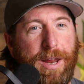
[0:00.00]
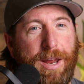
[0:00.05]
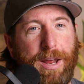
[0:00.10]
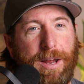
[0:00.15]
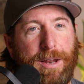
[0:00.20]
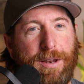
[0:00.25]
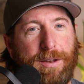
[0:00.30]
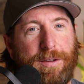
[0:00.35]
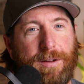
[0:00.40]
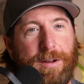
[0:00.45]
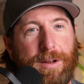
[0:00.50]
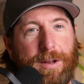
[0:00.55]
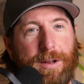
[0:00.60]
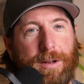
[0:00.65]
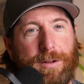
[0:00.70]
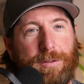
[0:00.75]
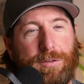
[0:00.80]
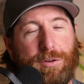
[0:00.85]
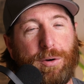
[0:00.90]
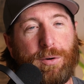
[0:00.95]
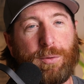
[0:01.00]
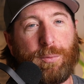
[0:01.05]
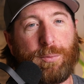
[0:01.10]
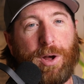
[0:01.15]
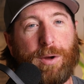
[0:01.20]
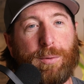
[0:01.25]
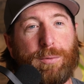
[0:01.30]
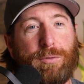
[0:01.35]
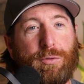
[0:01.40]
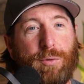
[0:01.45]
And
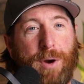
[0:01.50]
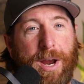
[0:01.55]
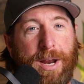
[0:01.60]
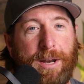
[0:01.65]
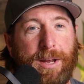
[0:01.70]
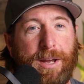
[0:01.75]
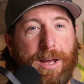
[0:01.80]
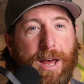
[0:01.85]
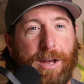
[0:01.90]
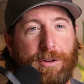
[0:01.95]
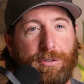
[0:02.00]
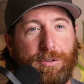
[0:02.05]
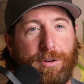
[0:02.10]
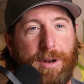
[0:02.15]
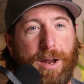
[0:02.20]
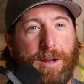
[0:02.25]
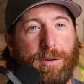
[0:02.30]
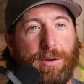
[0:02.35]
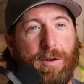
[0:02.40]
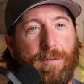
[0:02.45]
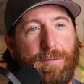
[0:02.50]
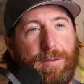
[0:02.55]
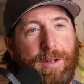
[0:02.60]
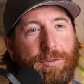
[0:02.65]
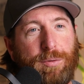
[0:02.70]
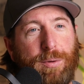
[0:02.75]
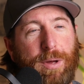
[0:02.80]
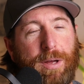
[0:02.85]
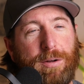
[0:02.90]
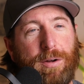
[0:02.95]
while it was raining actually, and
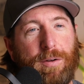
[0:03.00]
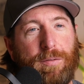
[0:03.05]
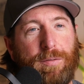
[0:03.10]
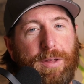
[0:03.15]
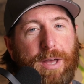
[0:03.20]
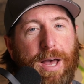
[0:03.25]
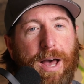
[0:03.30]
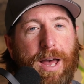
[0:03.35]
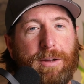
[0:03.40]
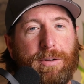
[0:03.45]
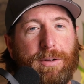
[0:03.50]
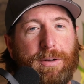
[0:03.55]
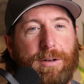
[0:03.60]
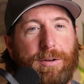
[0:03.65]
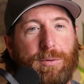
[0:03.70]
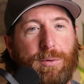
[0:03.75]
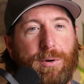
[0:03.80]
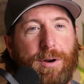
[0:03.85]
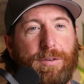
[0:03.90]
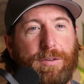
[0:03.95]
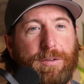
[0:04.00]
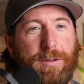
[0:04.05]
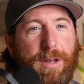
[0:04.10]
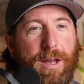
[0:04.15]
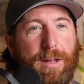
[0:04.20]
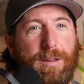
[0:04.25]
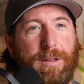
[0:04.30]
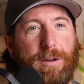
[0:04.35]
that's why I love the Island Inn where I stayed.